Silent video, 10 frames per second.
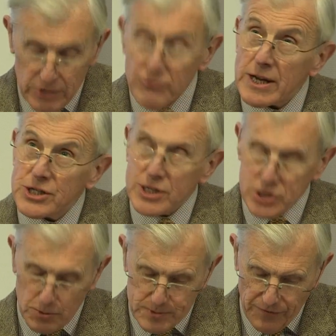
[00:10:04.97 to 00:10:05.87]
Ricks's
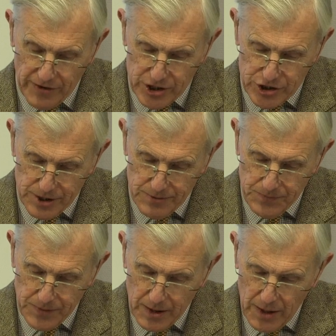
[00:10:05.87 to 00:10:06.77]
observation
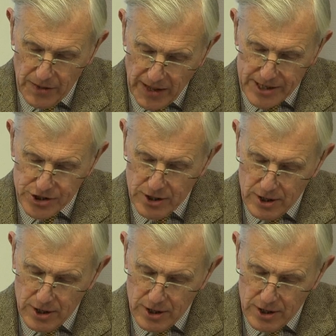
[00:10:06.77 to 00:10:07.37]
that